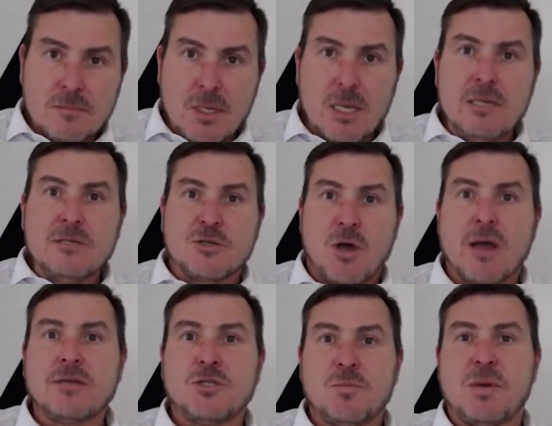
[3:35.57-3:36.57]
is
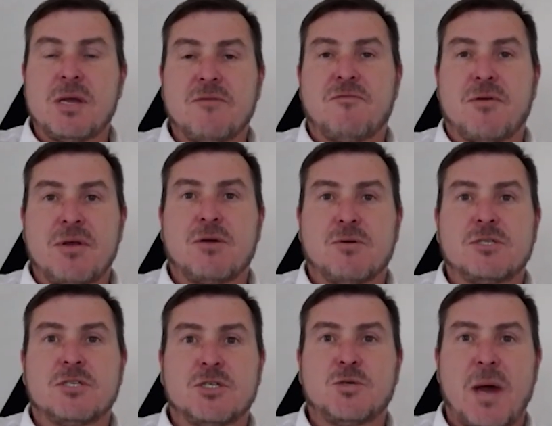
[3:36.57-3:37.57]
going to be in a very good
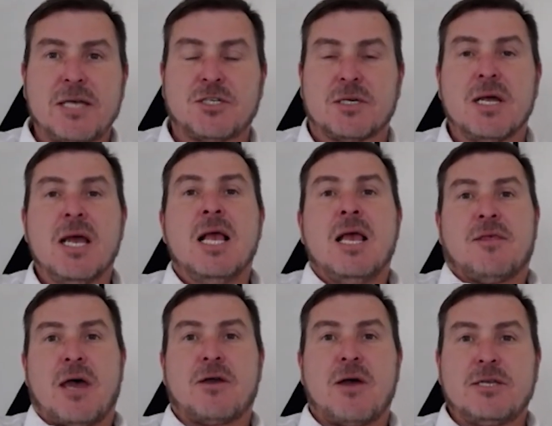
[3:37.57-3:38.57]
situation.
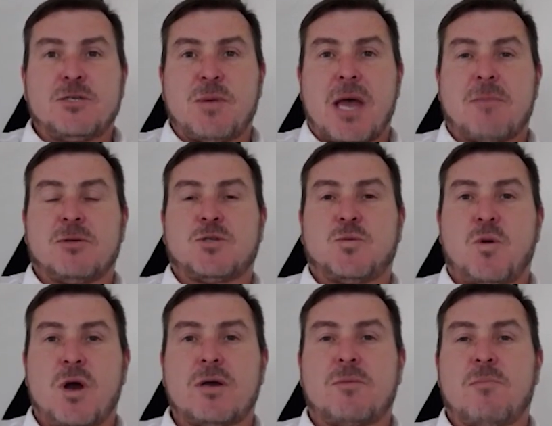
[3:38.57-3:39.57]
They're going to be able to
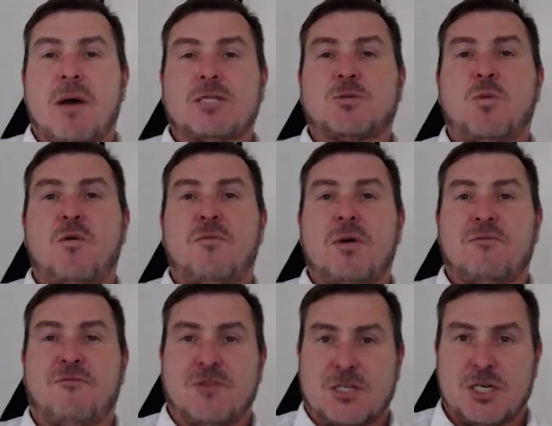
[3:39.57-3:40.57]
work much more
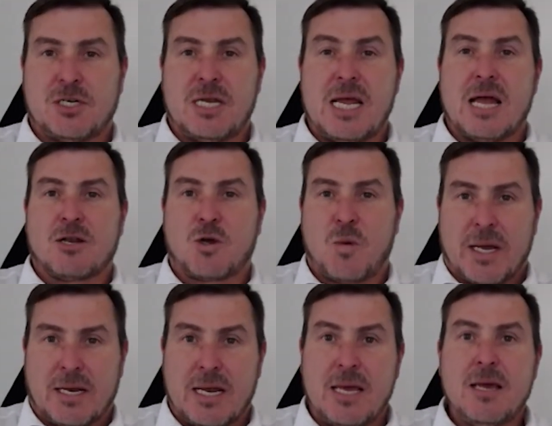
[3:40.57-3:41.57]
efficiently and
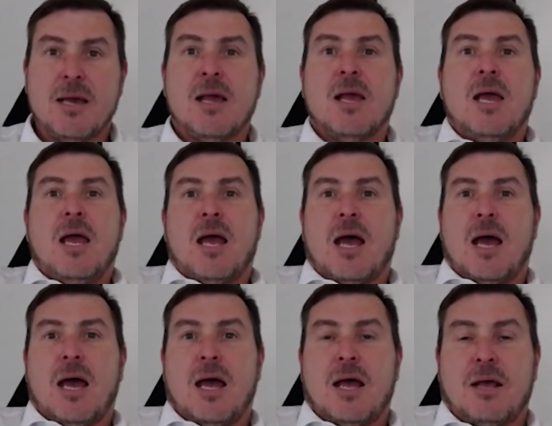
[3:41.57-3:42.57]
quickly
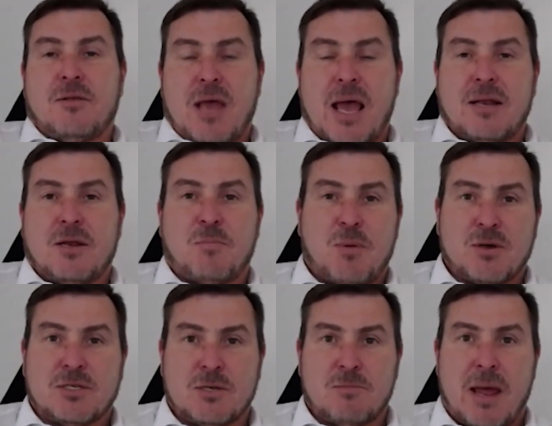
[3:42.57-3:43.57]
than the
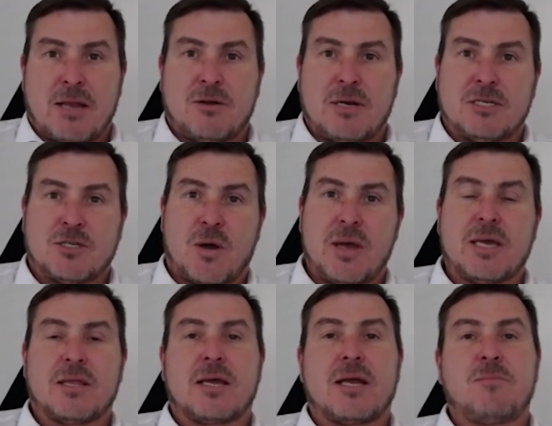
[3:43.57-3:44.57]
person manually sewing,
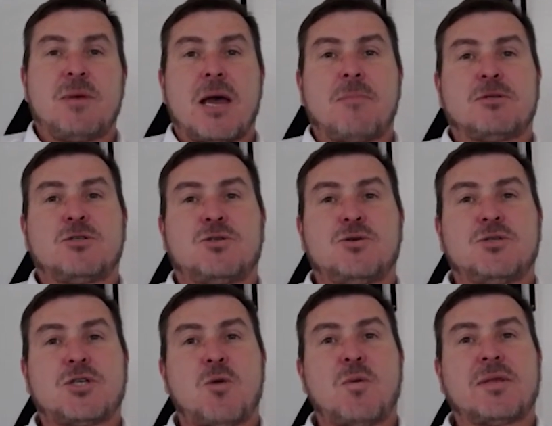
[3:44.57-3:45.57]
and they're going to be able to do
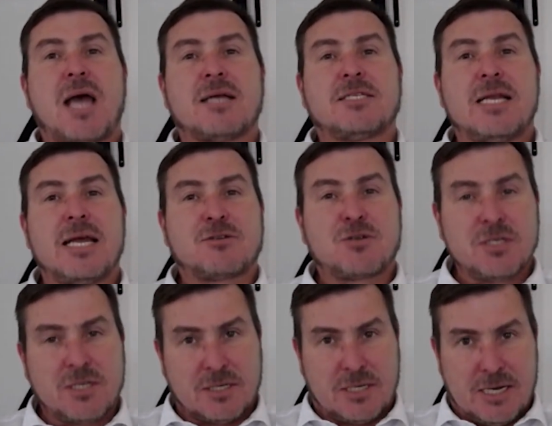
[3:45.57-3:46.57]
so without
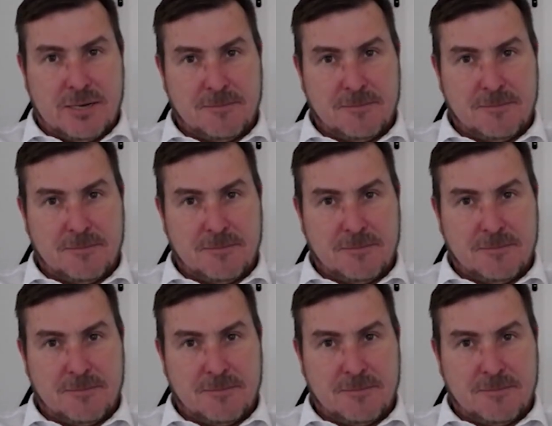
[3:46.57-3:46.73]
electricity.